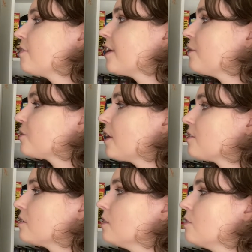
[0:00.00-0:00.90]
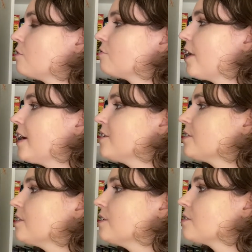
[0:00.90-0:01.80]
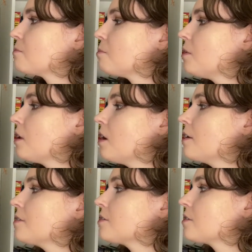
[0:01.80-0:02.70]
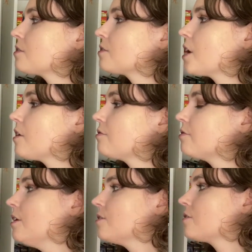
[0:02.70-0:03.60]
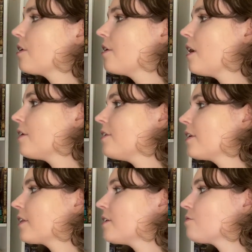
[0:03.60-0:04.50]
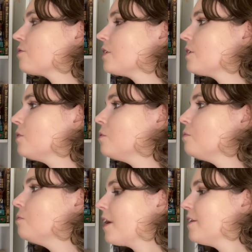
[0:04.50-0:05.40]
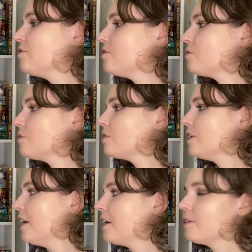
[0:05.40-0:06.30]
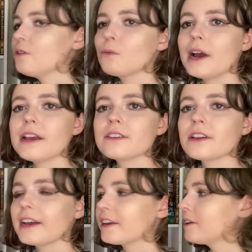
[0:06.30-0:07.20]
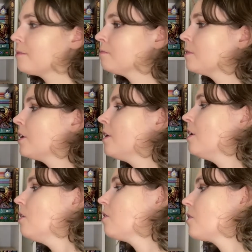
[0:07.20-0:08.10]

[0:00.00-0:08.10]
It also has lunar phases and plants and stuff. So I think that's really cool. And just, yeah, new ways I can look